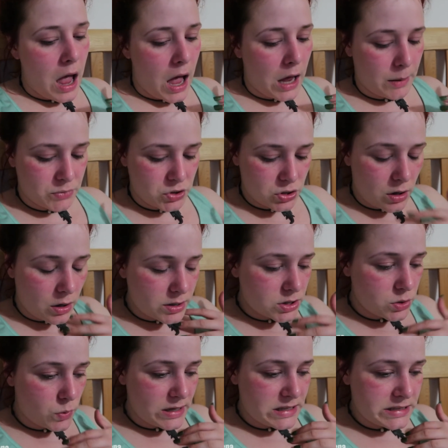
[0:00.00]
And I'm starting
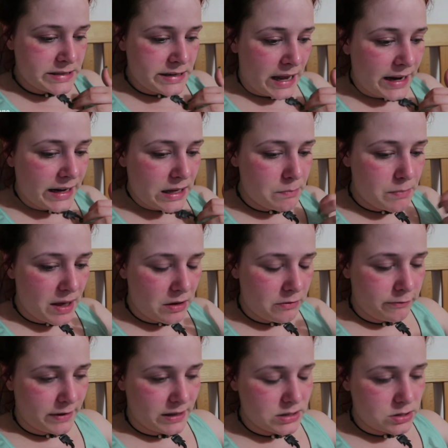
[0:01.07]
to wear slightly better
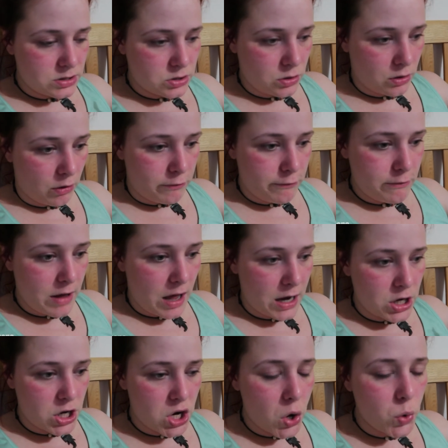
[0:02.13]
fitted stuff
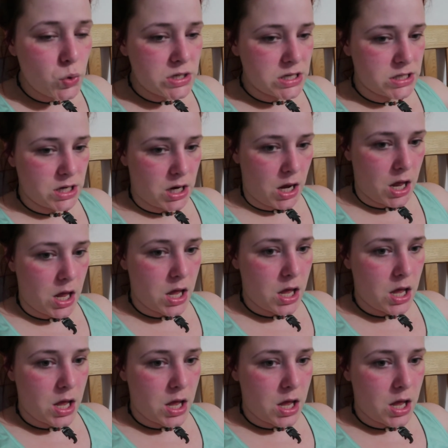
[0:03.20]
and noticing